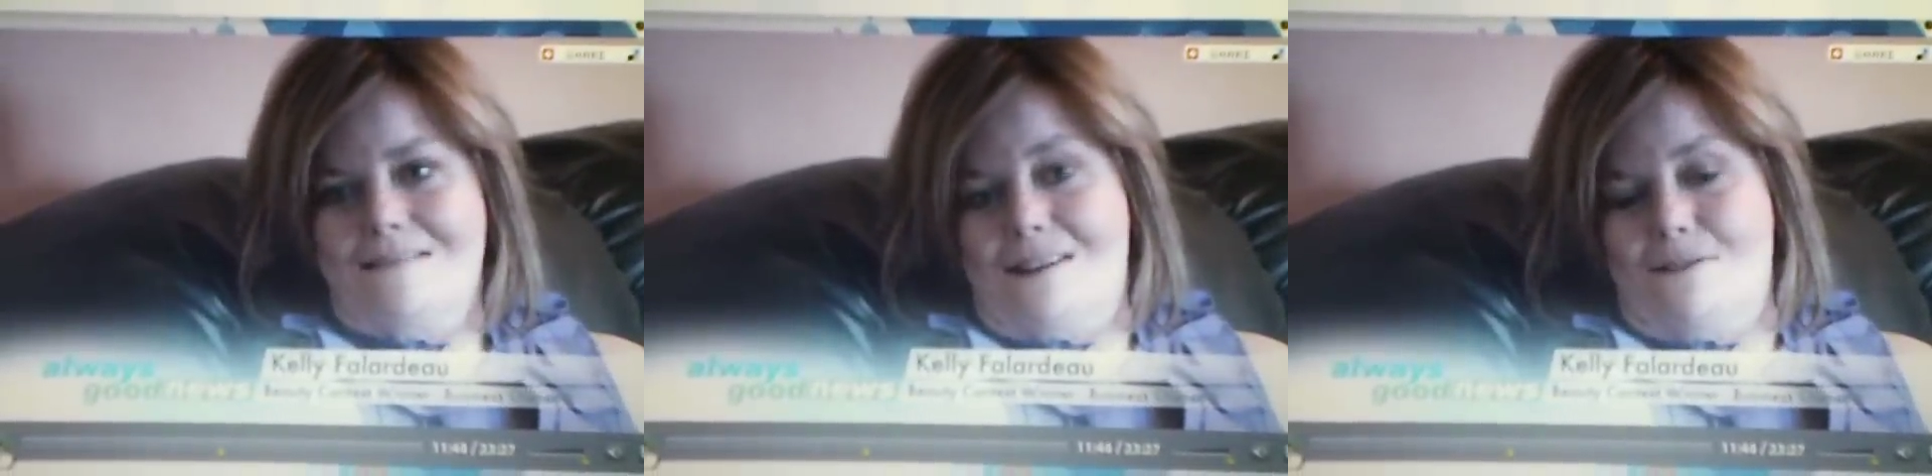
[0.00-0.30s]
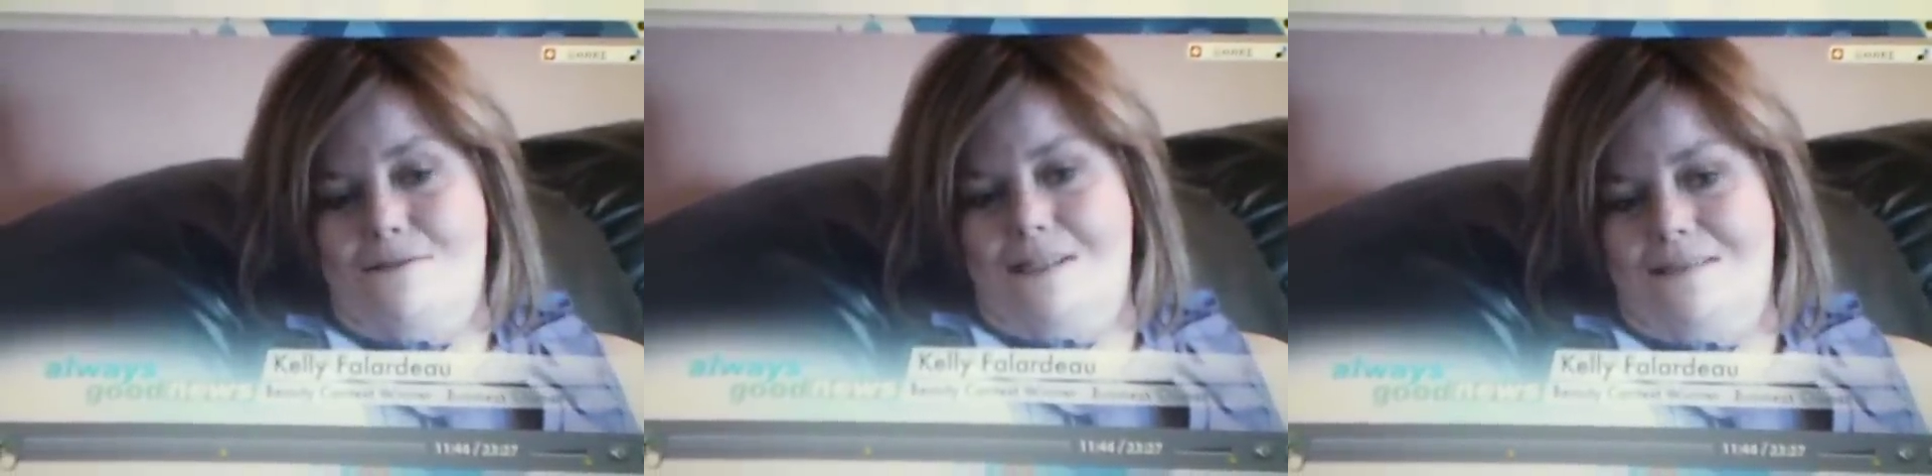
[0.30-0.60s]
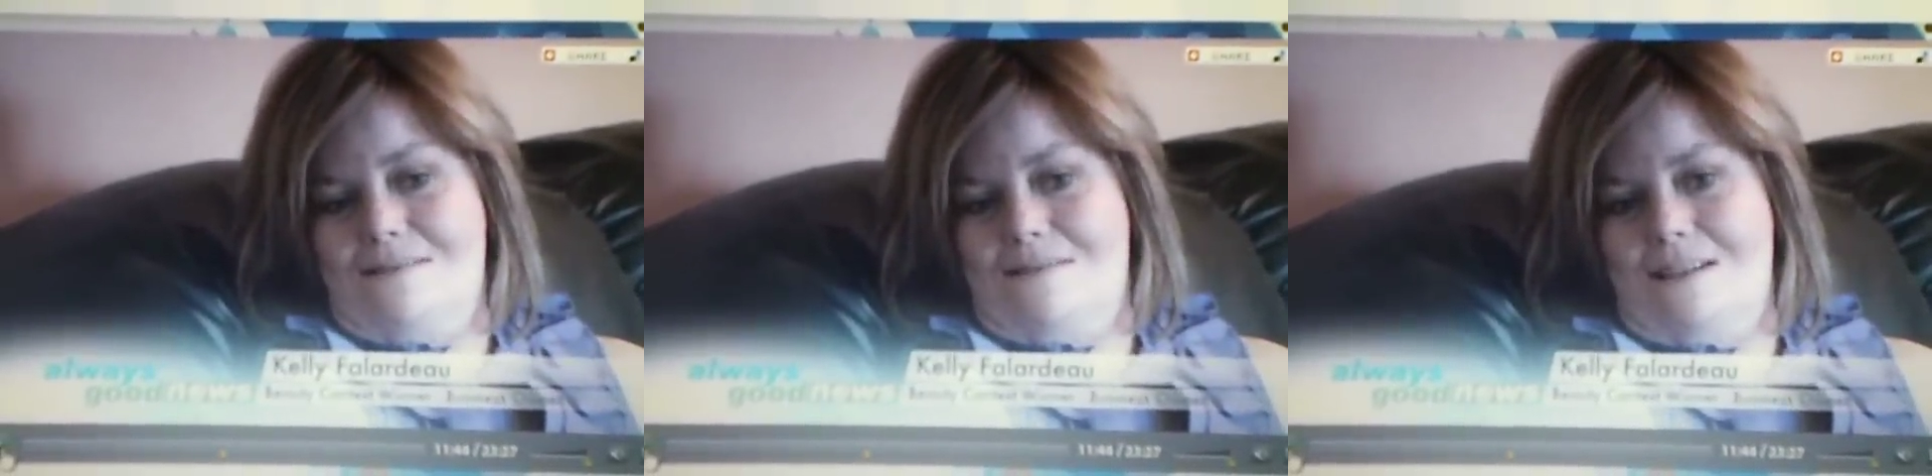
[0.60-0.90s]
you know,
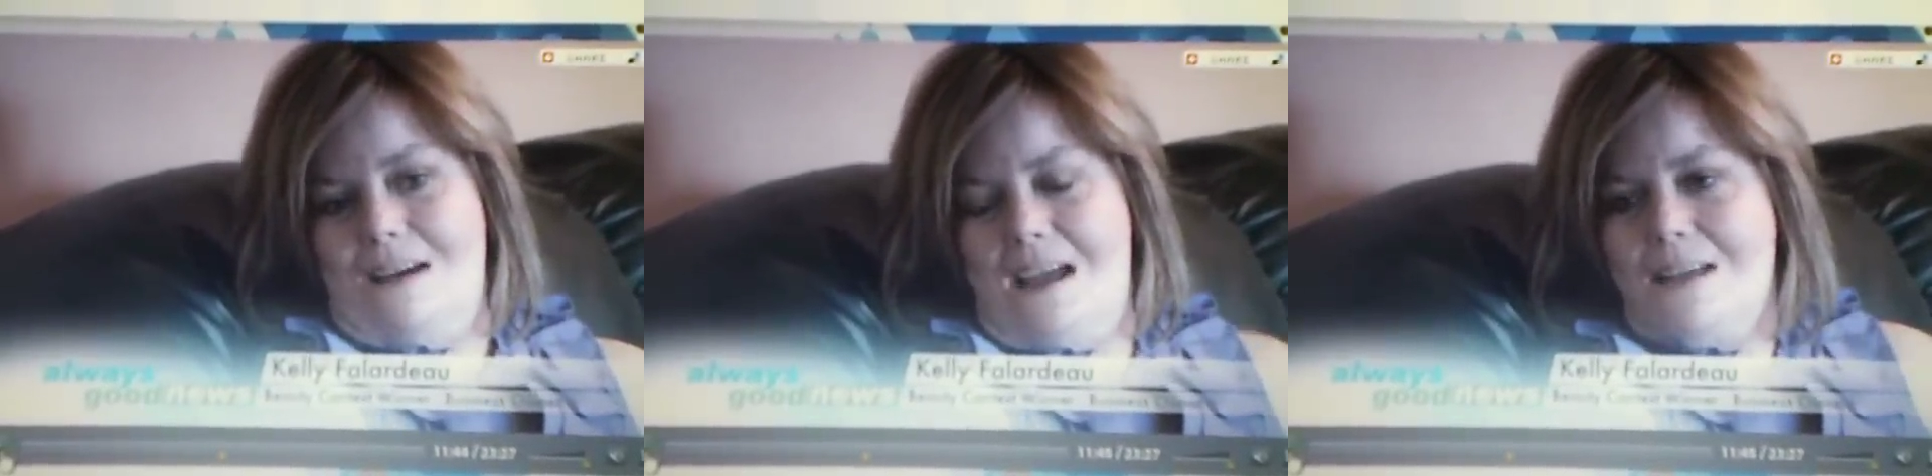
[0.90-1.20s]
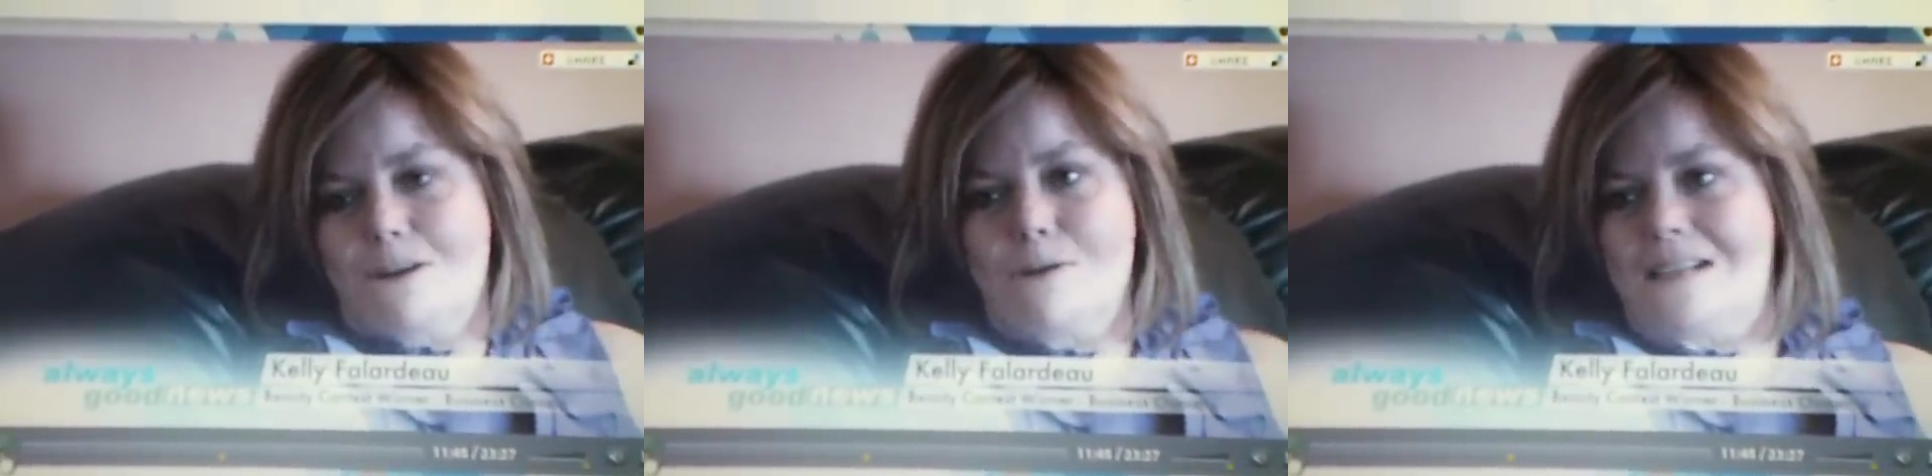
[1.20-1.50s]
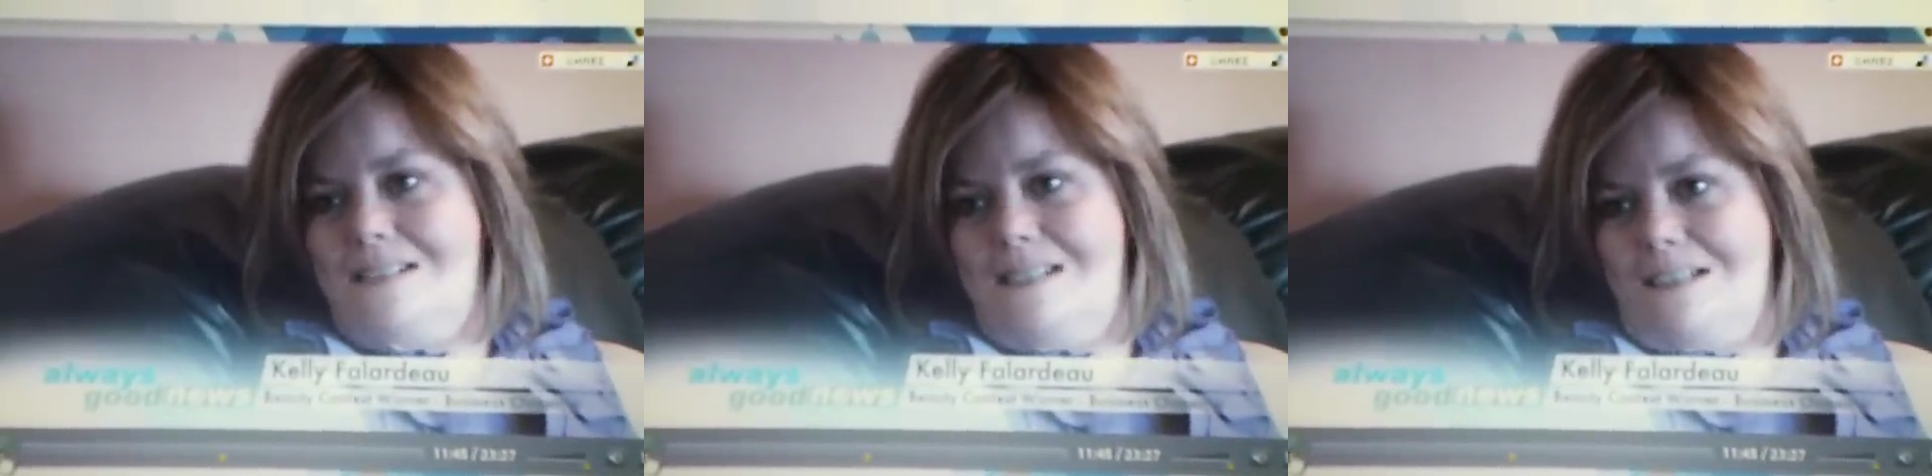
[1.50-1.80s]
and I had no
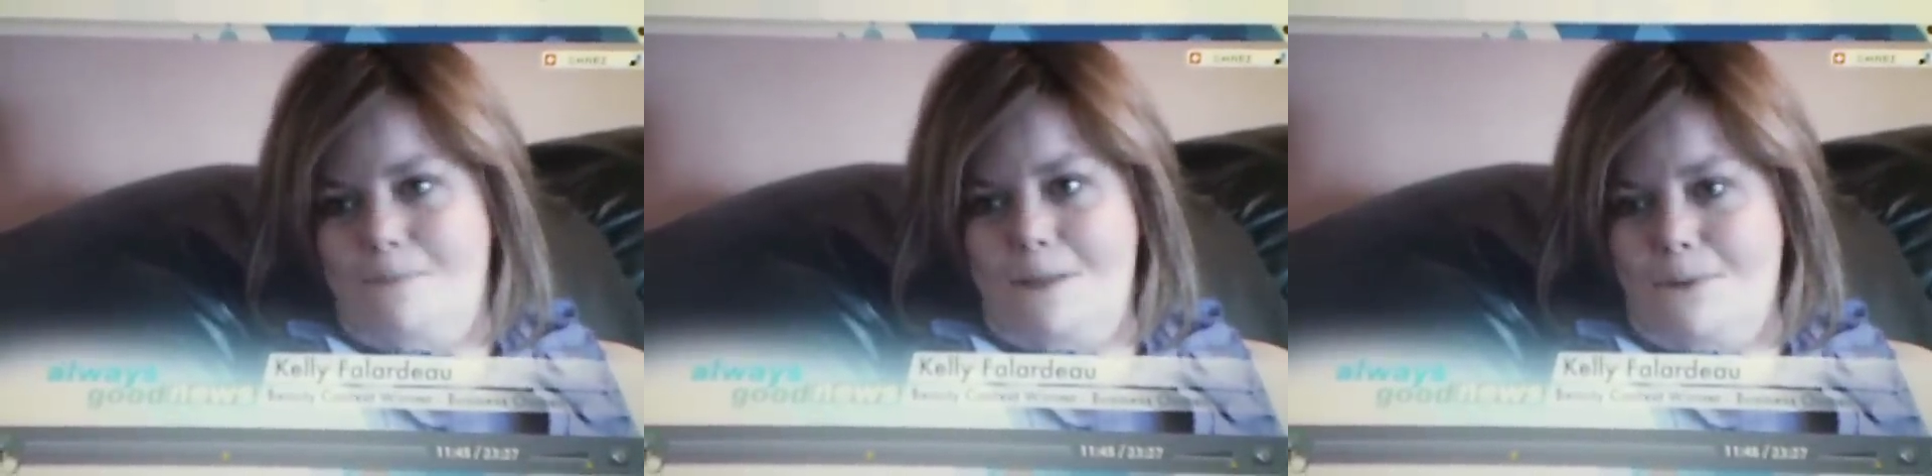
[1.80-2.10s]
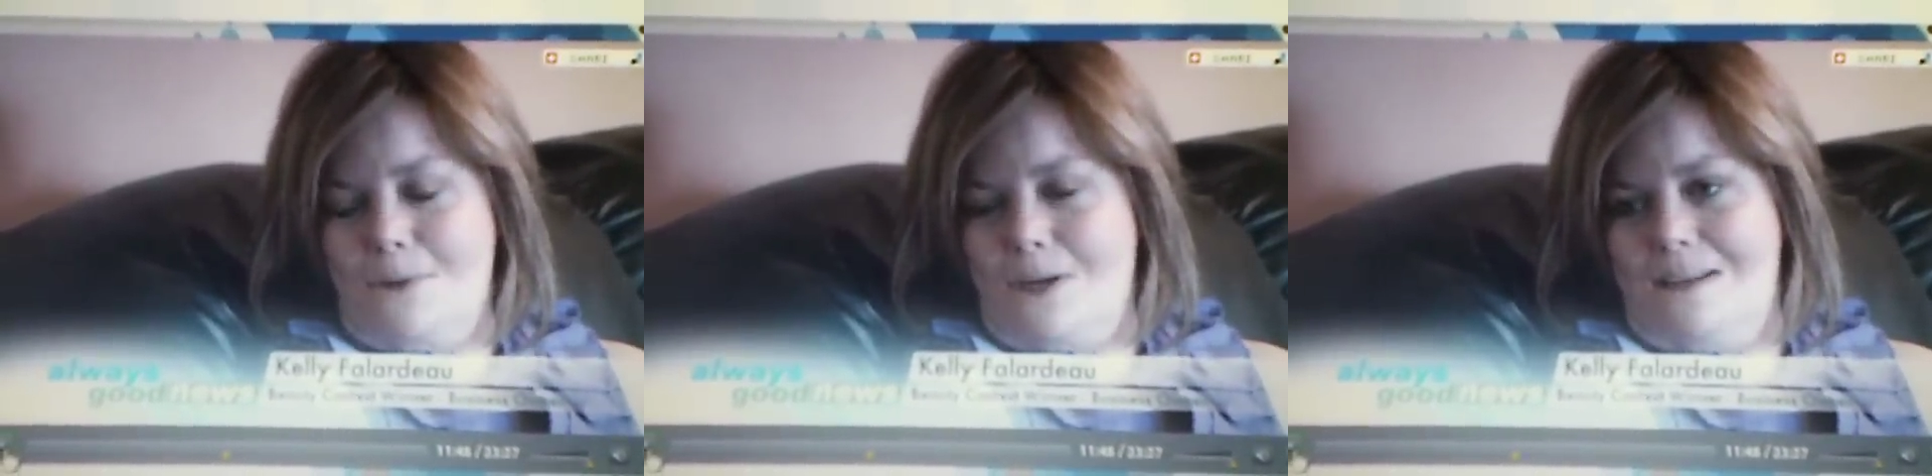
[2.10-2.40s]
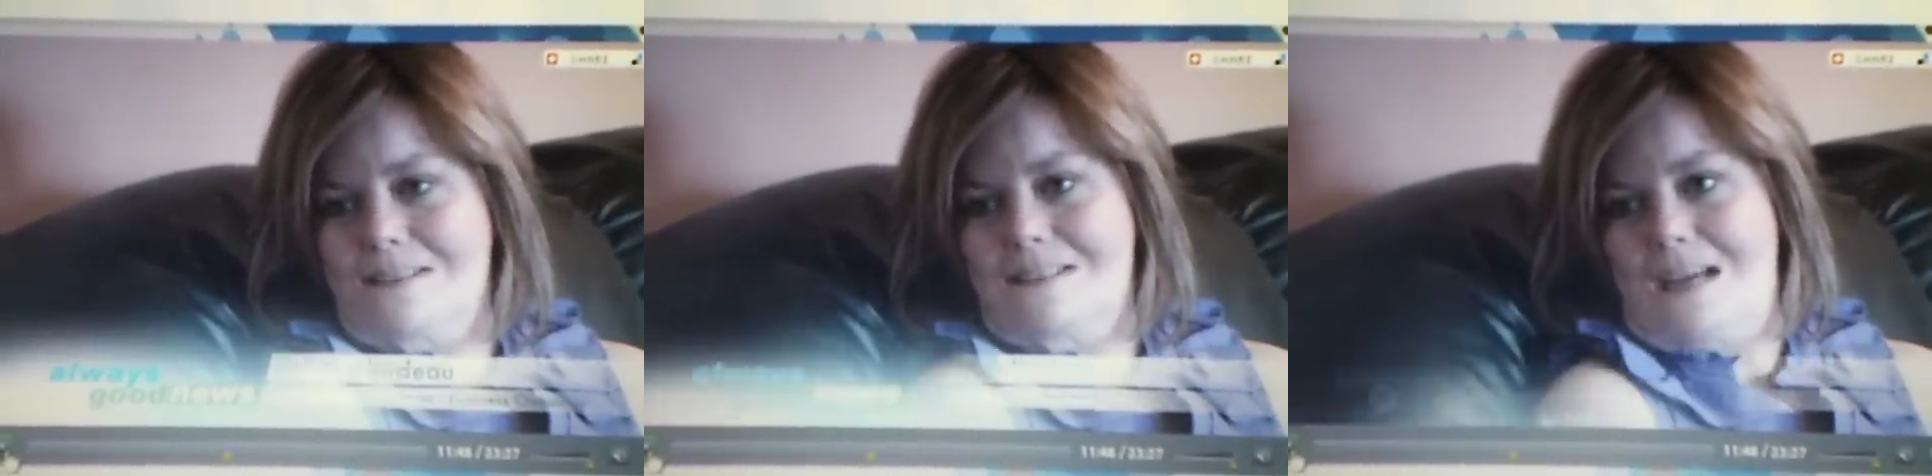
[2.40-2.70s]
idea people were going
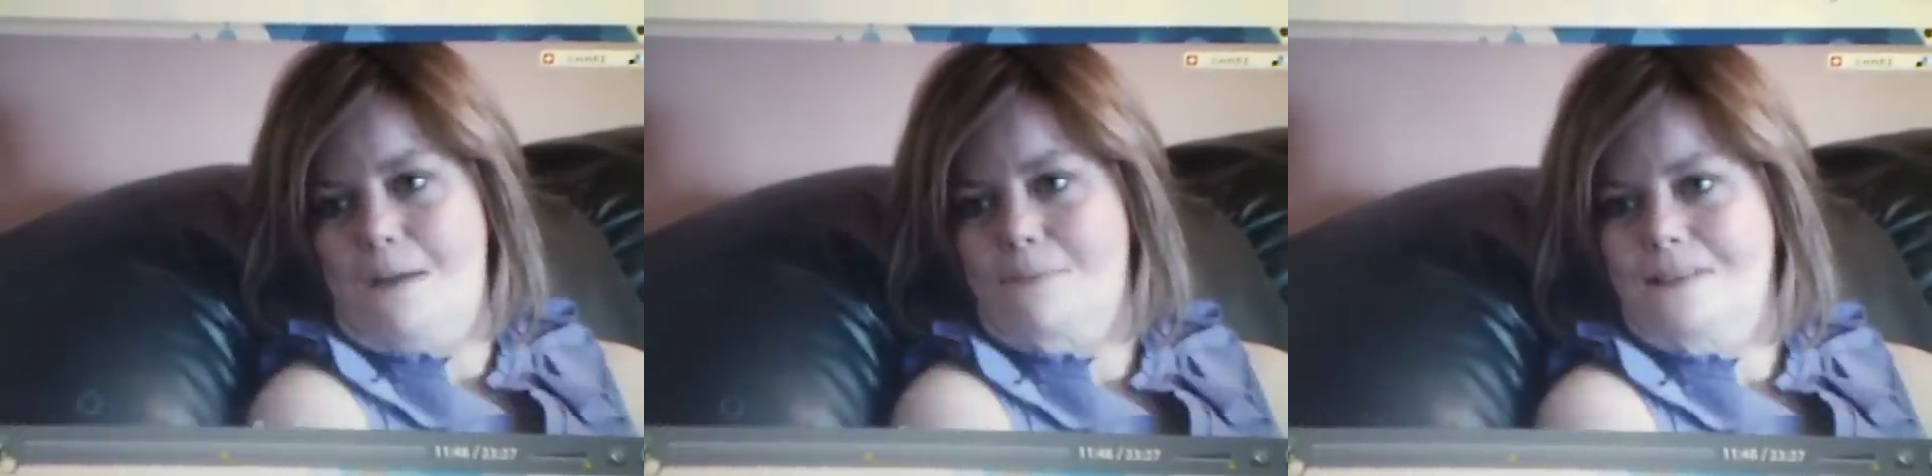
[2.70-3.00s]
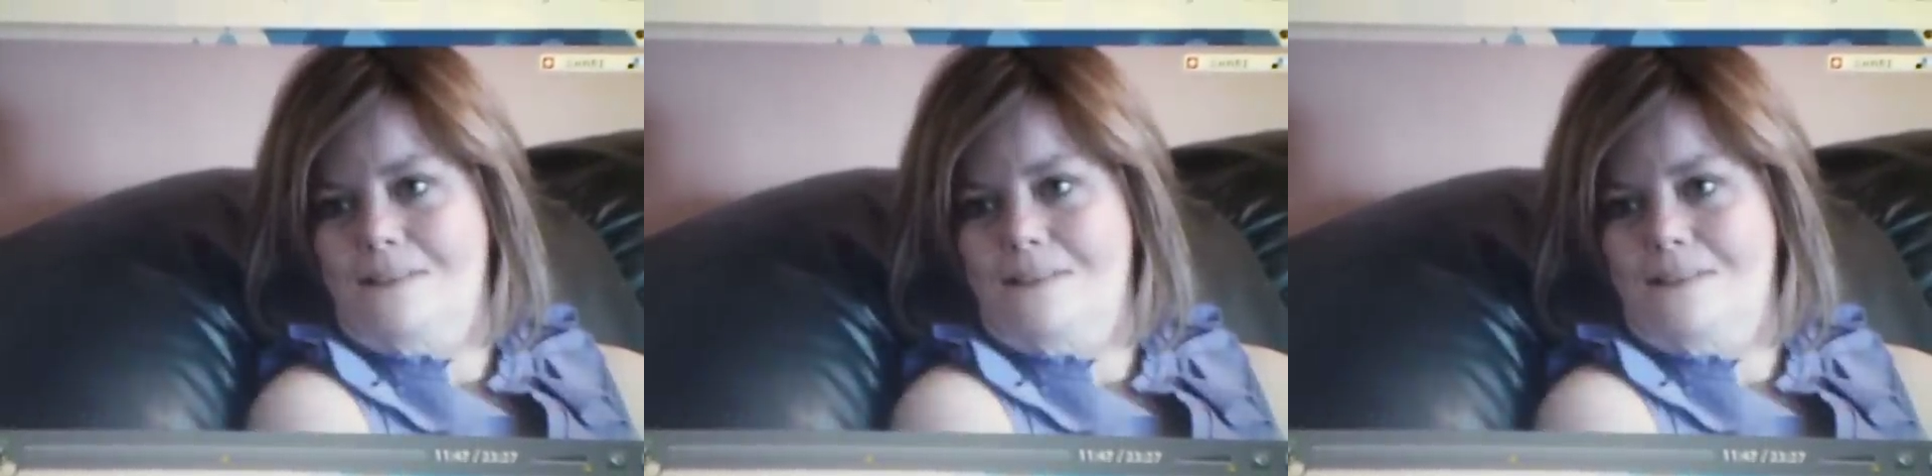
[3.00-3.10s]
to accept